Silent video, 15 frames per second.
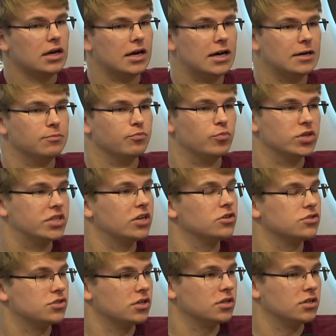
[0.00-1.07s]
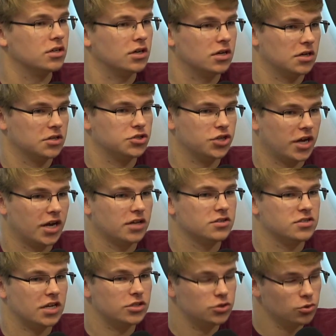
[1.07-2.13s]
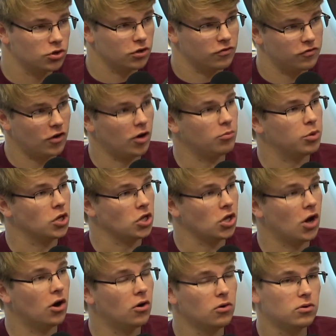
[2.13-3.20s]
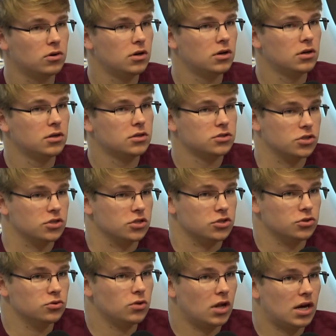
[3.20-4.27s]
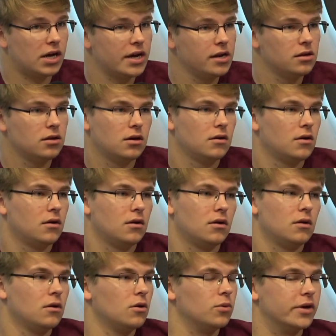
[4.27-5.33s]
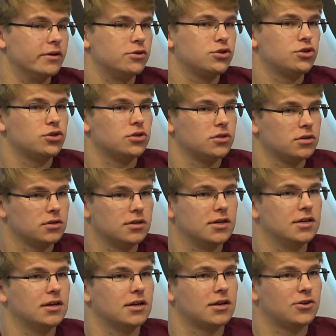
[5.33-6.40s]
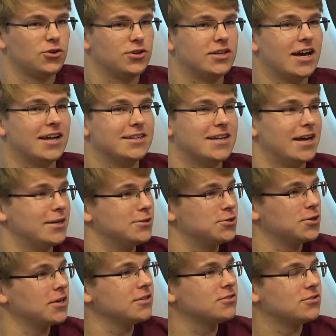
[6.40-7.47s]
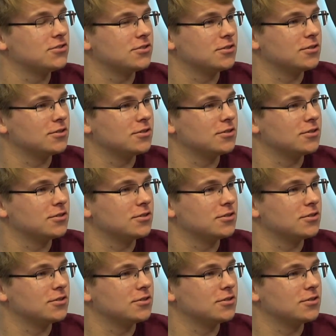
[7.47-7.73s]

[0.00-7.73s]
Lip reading: But there's a chance that Duke could fall below to the 2 line, which it could get dangerous.